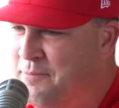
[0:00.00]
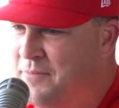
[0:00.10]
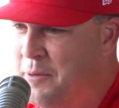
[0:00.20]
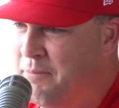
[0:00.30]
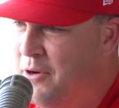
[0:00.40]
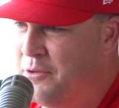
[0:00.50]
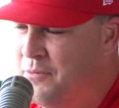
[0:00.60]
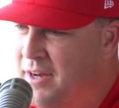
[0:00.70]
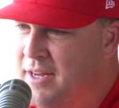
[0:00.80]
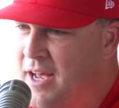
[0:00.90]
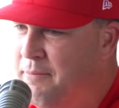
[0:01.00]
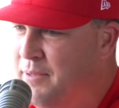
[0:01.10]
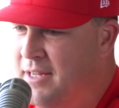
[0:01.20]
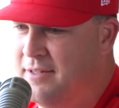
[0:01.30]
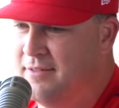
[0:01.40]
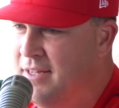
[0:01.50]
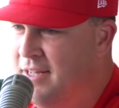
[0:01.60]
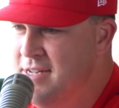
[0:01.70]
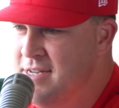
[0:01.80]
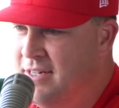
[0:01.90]
They're both right now playing
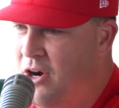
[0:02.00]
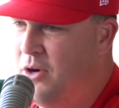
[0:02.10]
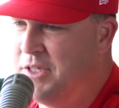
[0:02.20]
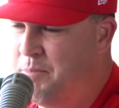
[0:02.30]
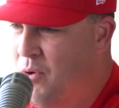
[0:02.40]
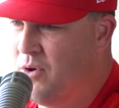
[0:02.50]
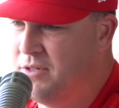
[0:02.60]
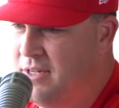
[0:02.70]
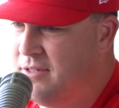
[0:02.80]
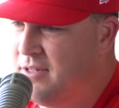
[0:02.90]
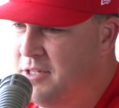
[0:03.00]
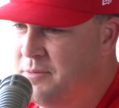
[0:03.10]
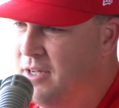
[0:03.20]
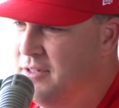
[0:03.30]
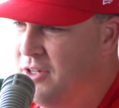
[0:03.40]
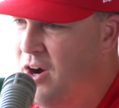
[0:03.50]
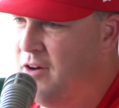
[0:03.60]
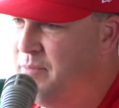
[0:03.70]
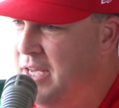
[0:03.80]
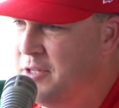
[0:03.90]
all sports. He's done
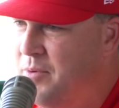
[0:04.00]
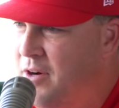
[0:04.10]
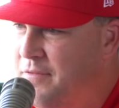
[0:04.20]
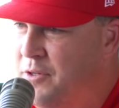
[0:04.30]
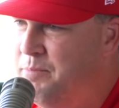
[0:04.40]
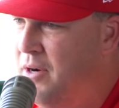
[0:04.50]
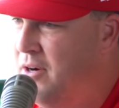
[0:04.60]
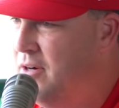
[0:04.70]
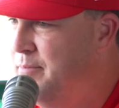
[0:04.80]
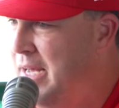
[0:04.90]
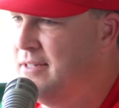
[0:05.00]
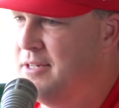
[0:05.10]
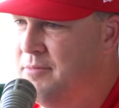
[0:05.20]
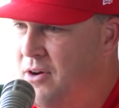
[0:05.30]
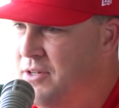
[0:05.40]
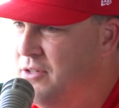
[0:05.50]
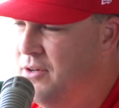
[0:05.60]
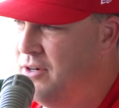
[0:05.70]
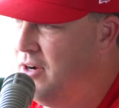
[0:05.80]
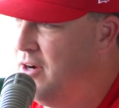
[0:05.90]
golf, baseball, football, basketball. He's
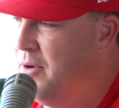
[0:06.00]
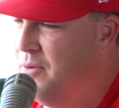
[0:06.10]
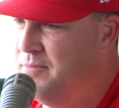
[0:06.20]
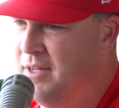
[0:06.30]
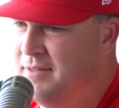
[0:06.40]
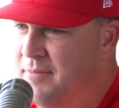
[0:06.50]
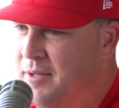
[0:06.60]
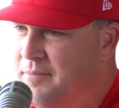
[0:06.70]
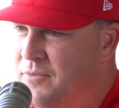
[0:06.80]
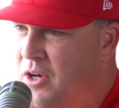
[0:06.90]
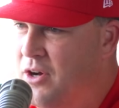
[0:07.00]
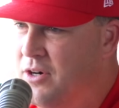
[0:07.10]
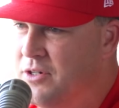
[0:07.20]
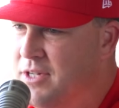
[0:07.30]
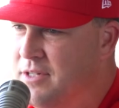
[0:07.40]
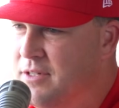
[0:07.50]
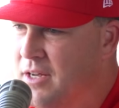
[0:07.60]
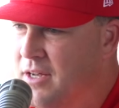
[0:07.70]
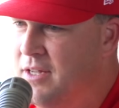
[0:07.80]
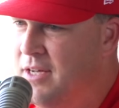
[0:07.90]
doing it all. My daughter, she's
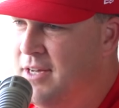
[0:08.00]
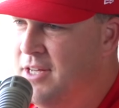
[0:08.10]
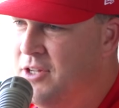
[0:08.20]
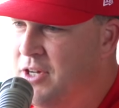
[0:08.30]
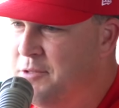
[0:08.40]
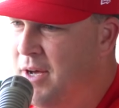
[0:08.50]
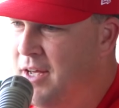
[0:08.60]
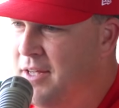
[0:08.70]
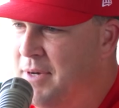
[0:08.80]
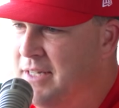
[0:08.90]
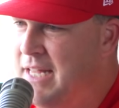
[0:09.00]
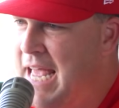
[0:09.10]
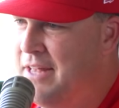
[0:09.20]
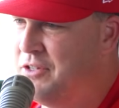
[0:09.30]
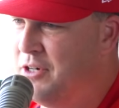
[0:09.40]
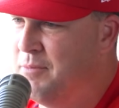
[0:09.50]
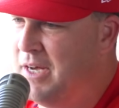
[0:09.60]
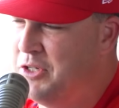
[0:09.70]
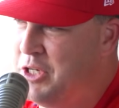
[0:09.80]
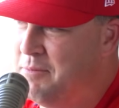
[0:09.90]
my dancer,
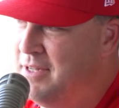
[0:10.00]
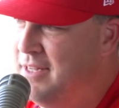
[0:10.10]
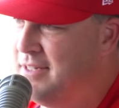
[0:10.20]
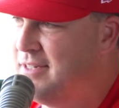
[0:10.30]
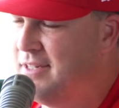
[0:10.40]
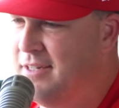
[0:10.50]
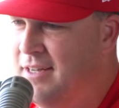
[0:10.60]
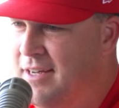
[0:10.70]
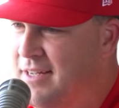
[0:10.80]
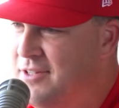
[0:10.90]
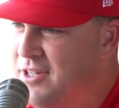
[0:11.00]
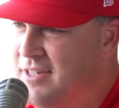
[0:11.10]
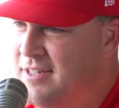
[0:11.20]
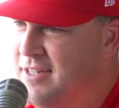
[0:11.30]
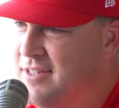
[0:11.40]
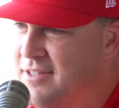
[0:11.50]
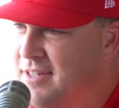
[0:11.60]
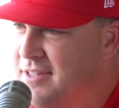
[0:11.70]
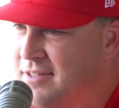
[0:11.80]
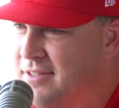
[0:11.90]
my gymnast.
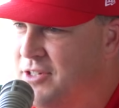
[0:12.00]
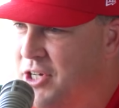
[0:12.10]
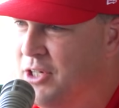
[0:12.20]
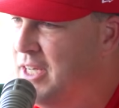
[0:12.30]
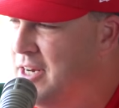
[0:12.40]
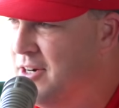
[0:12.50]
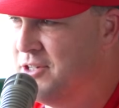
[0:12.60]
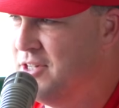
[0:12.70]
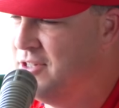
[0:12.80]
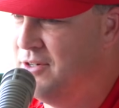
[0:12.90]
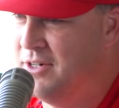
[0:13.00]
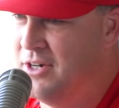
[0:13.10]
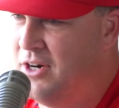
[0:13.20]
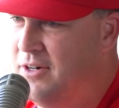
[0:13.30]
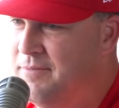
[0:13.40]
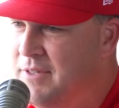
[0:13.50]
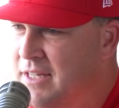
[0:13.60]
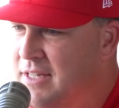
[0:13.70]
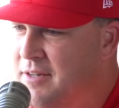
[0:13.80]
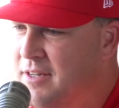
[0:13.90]
She's cheerleader. She's doing it all.
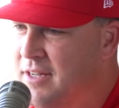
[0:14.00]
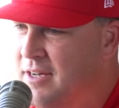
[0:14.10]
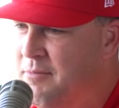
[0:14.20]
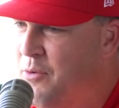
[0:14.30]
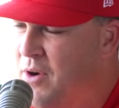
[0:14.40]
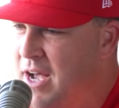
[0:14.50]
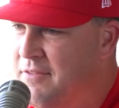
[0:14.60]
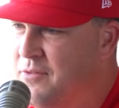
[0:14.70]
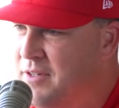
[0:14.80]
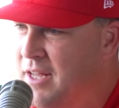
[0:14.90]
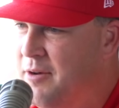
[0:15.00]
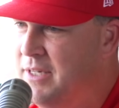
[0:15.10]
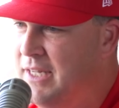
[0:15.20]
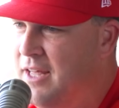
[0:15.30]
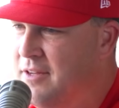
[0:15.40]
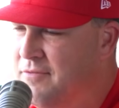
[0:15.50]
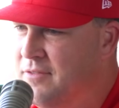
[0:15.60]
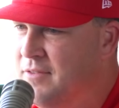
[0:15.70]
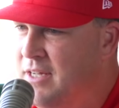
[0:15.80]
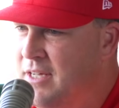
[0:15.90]
And then my wife, we've now been together
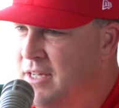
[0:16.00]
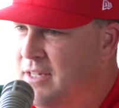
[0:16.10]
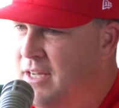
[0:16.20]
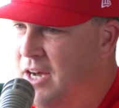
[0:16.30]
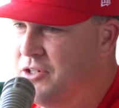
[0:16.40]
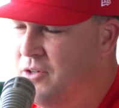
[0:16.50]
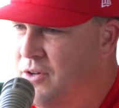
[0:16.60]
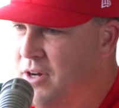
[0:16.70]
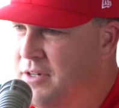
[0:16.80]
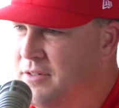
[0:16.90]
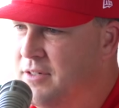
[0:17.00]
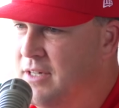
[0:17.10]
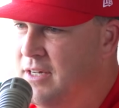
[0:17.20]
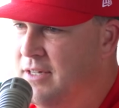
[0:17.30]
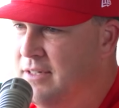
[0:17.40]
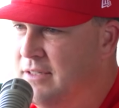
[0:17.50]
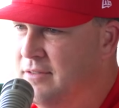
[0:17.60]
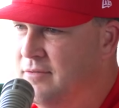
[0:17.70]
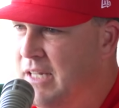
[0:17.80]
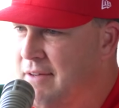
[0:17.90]
for, going on
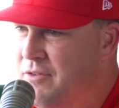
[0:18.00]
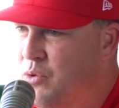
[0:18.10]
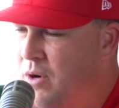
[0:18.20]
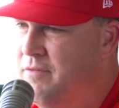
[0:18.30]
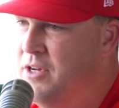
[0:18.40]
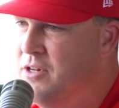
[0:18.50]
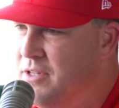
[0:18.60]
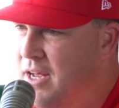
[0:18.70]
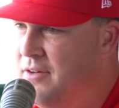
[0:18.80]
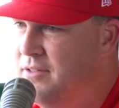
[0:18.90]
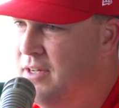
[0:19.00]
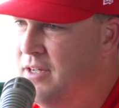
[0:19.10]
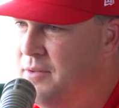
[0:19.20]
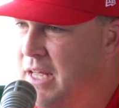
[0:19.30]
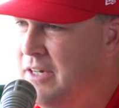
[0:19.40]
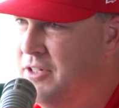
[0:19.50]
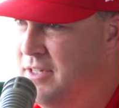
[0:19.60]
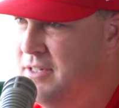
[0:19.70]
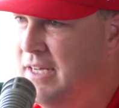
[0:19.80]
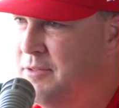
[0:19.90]
11, 12 years now. Actually,
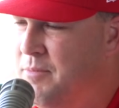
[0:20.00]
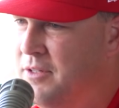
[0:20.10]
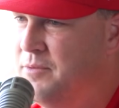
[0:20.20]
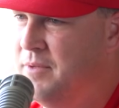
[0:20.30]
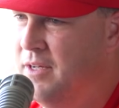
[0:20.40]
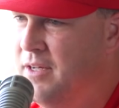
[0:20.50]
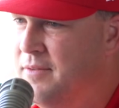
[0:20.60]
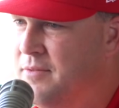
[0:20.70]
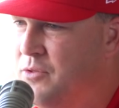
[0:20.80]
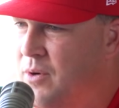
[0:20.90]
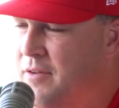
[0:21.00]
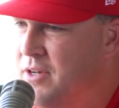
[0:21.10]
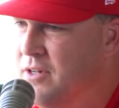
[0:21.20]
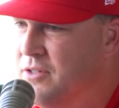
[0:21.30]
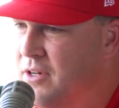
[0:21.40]
this next month, 12 years.